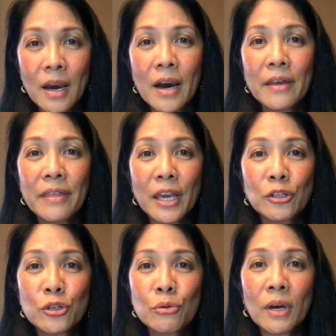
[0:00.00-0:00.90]
They
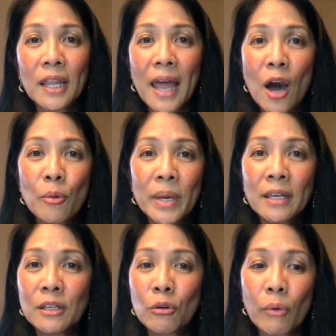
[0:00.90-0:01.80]
too allow me
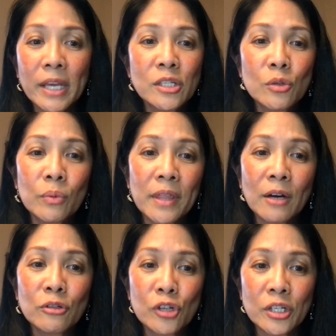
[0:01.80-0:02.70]
the grace
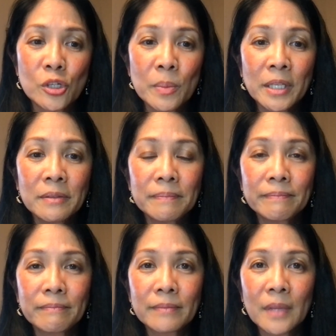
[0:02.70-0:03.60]
without judgment,
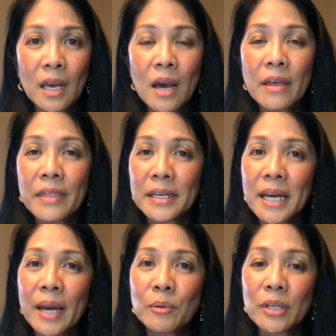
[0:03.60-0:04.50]
the
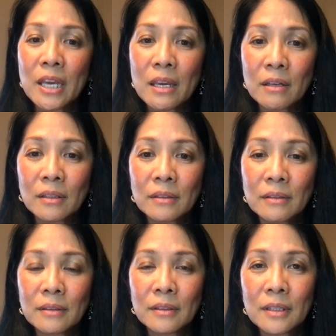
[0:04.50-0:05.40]
time to heal,
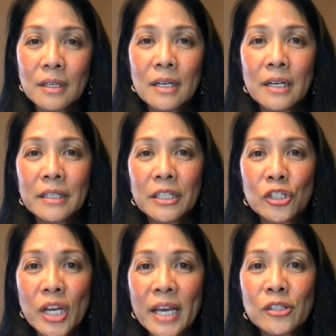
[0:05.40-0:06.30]
the
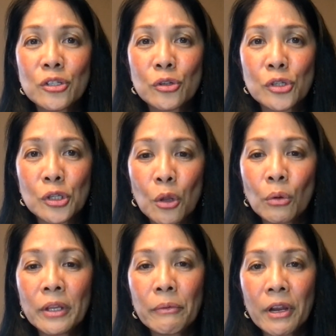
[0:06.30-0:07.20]
chance to
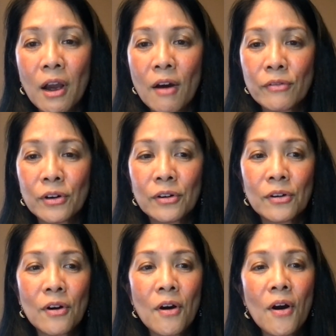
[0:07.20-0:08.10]
slowly recover,
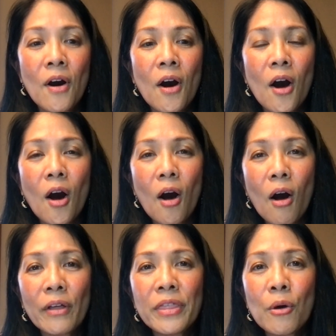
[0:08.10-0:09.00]

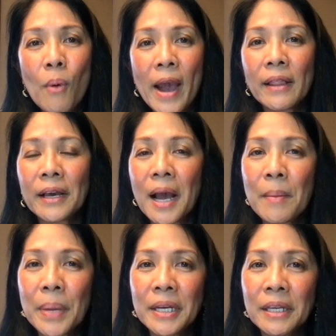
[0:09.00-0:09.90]
all the while
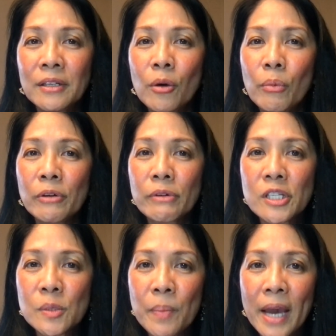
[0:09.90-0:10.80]
accompanied with
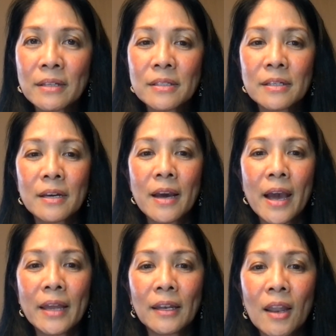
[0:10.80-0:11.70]
respect
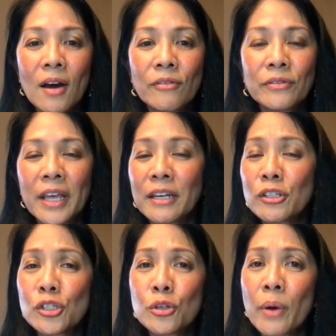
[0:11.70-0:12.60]
and love that
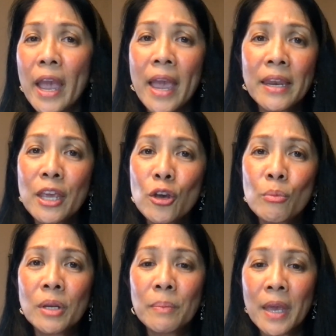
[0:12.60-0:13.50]
is due any
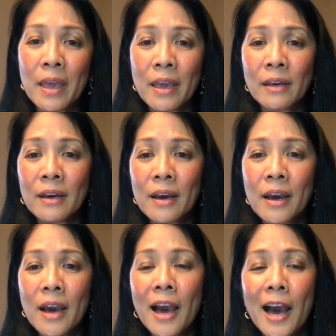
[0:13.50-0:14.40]
human being
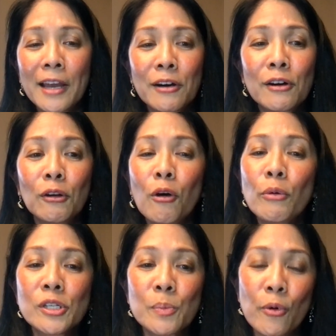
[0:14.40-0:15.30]
at her
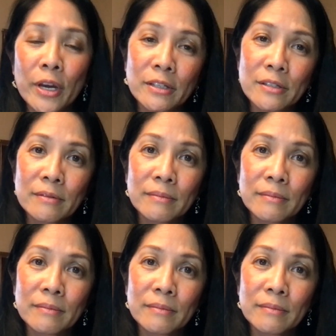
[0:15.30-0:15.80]
lowest point.